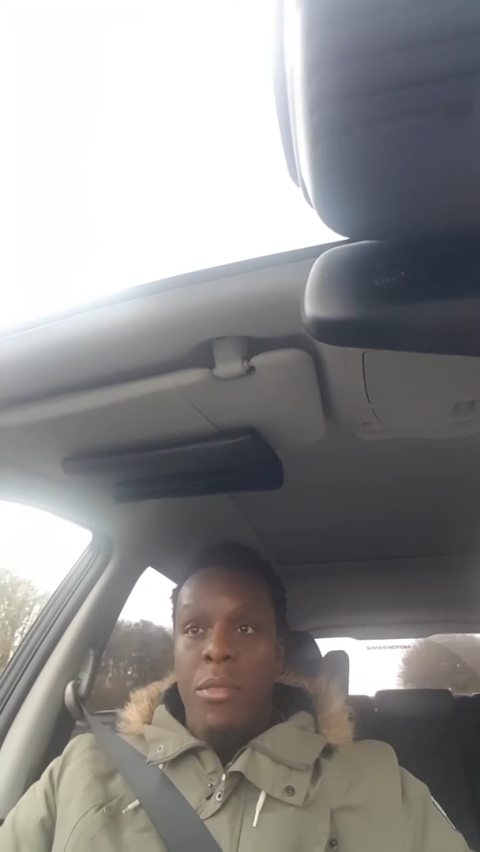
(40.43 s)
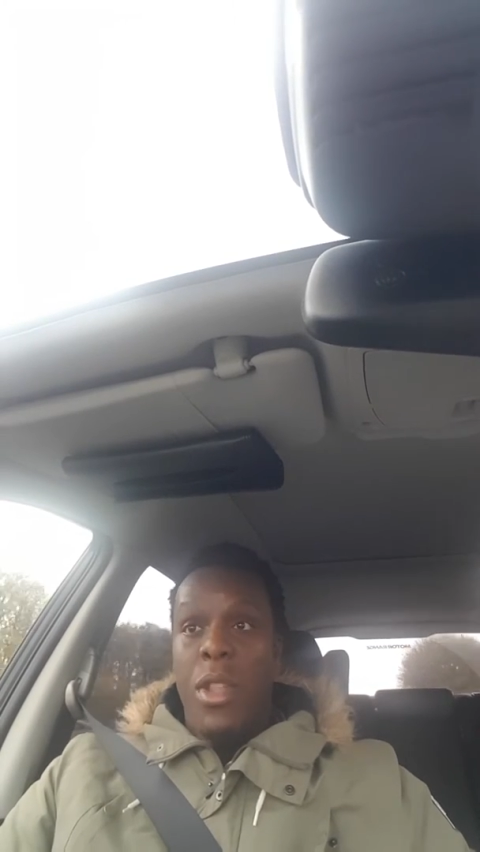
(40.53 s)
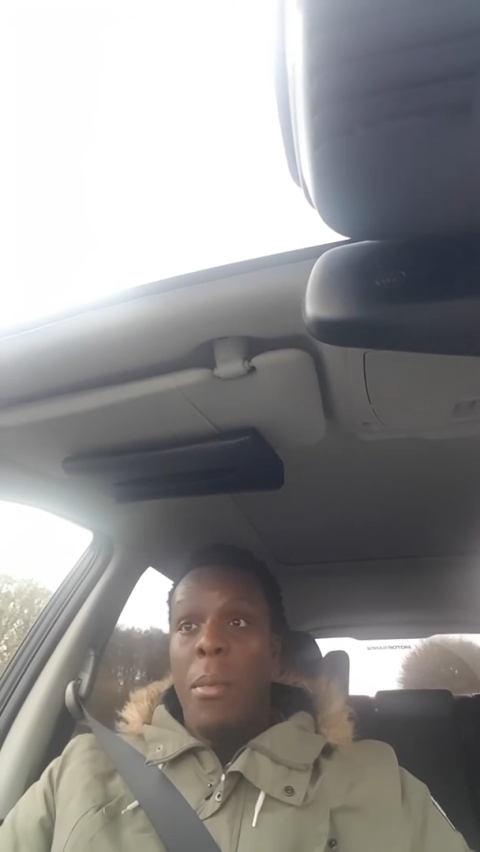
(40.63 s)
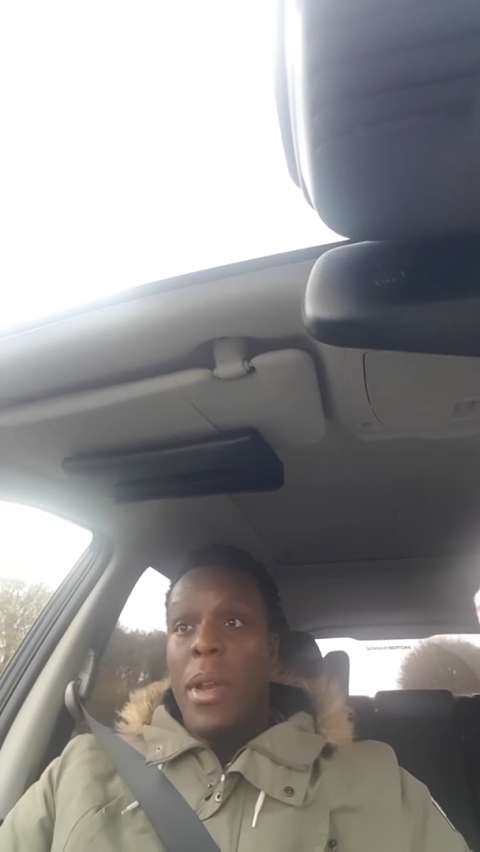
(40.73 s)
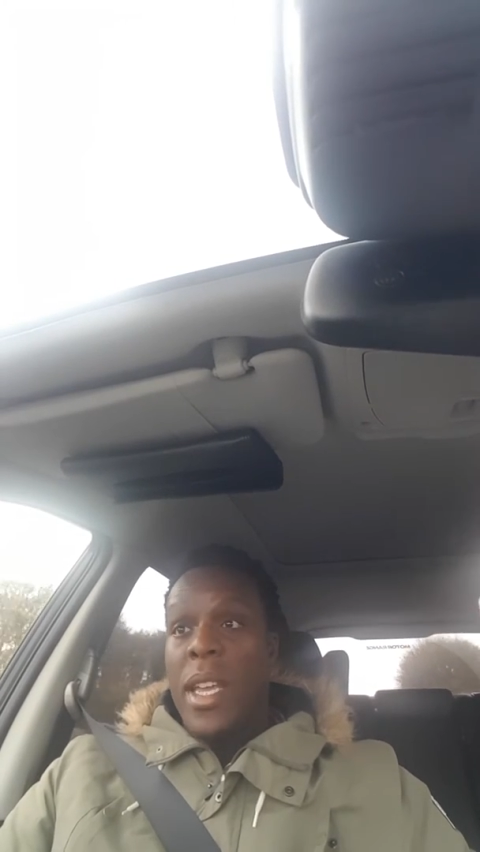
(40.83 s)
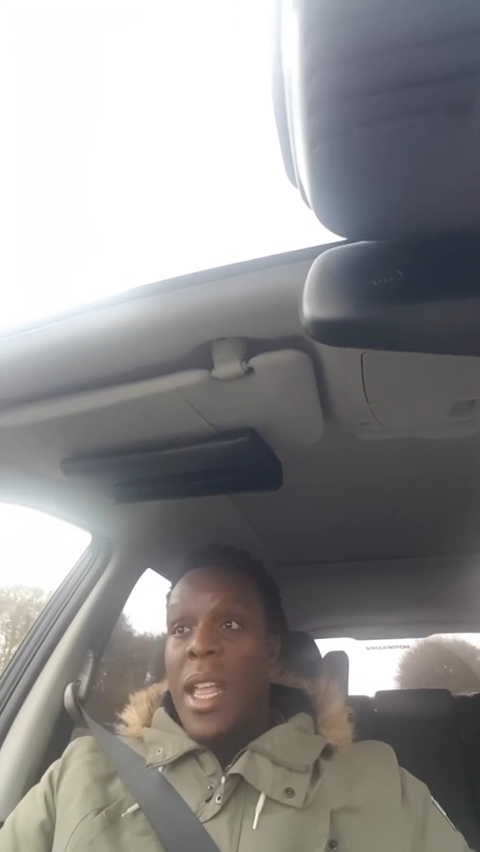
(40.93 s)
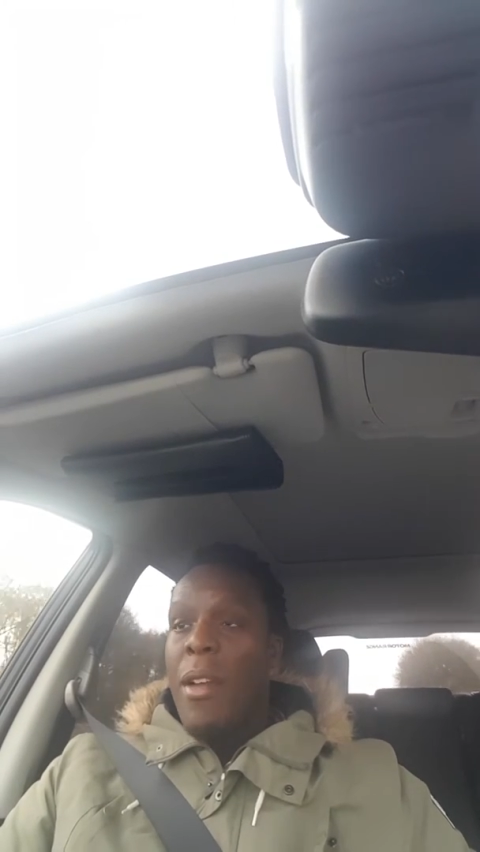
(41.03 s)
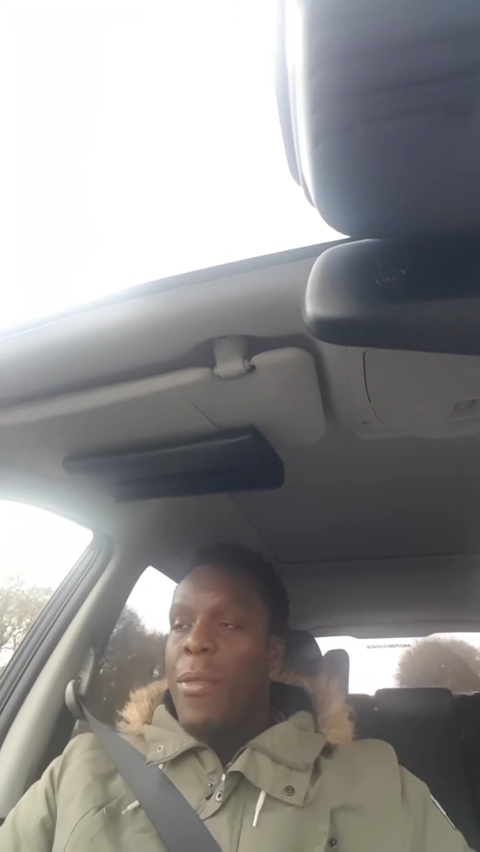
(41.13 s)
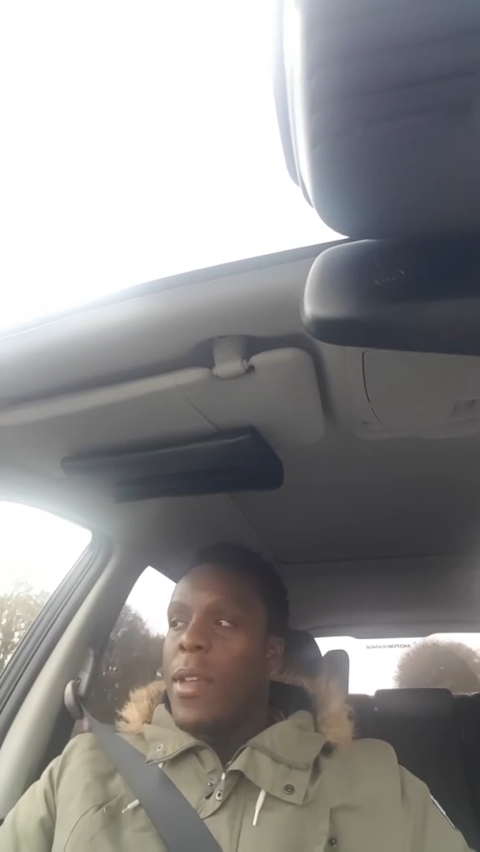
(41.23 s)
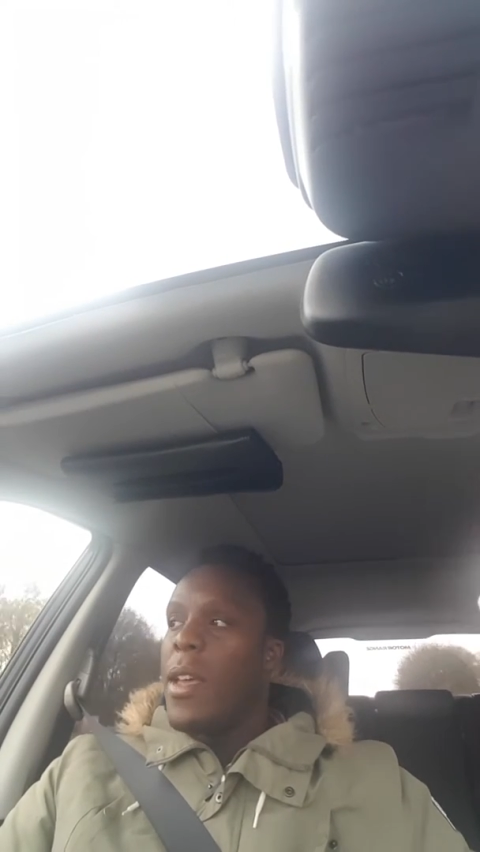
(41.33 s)
predominantly in
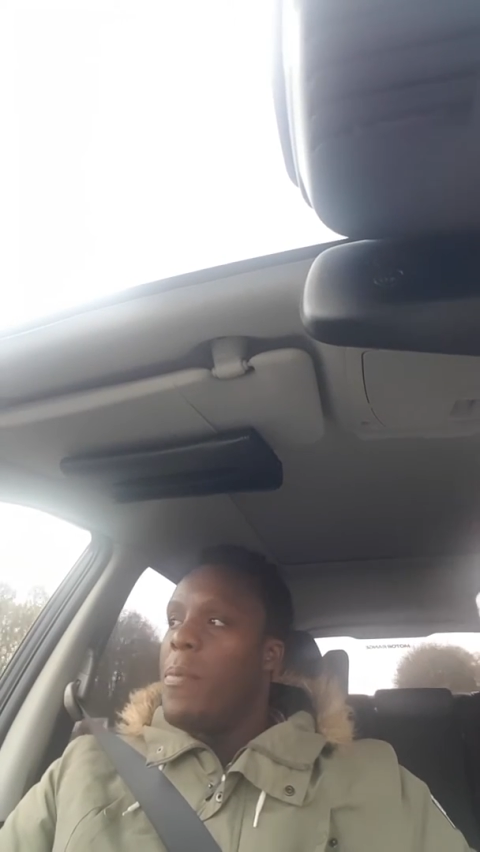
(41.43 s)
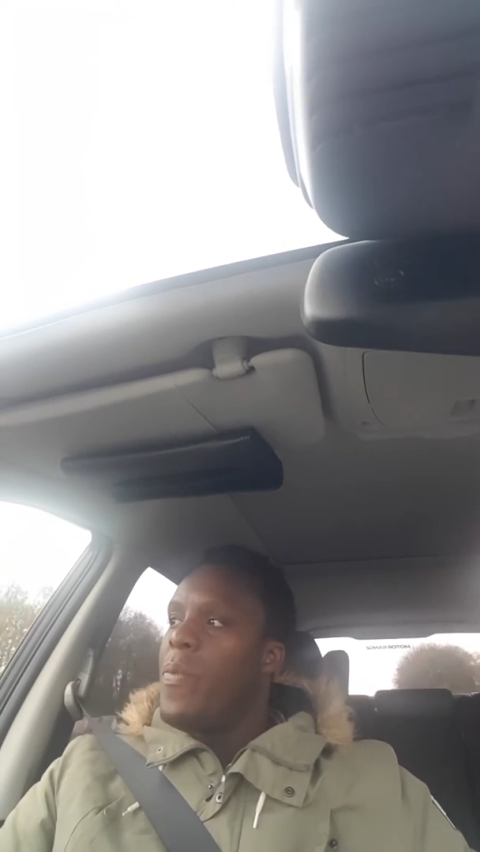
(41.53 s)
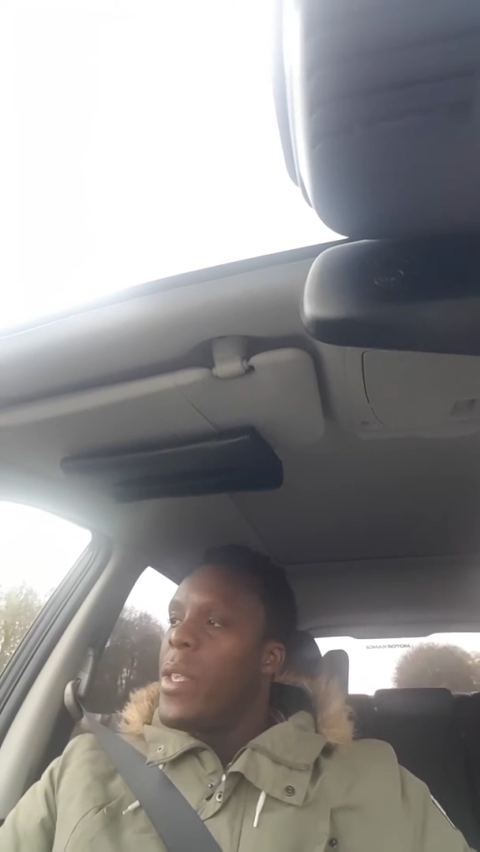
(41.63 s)
Africa,